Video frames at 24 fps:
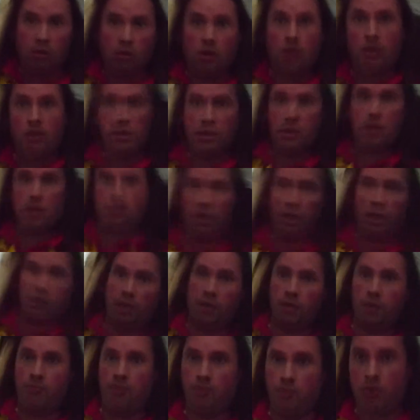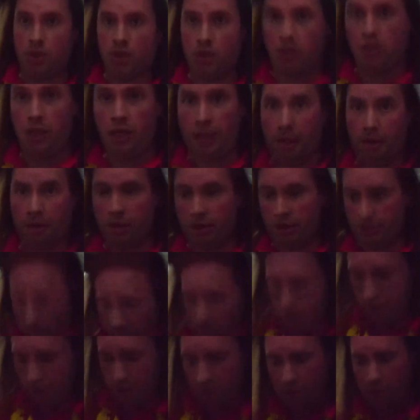Right, um, now I'm going to
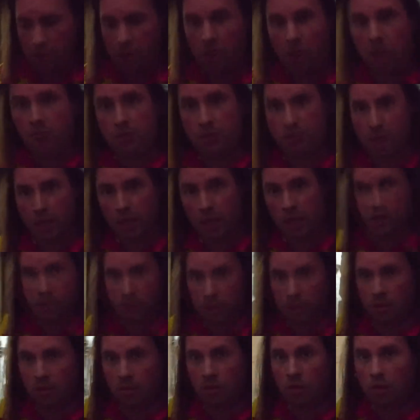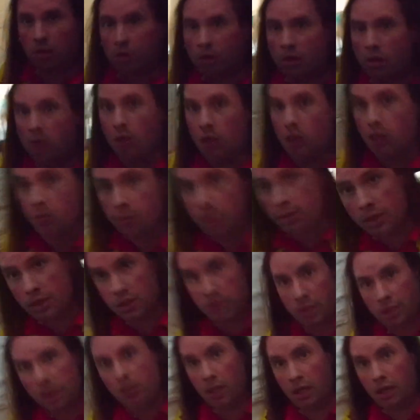take you upstairs, up
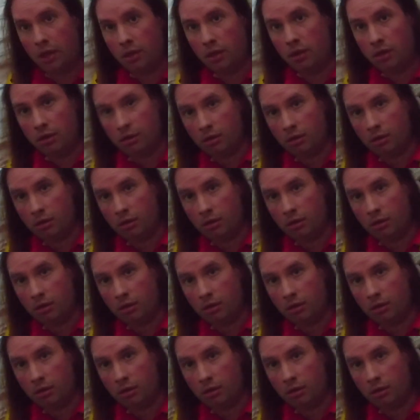this, uh,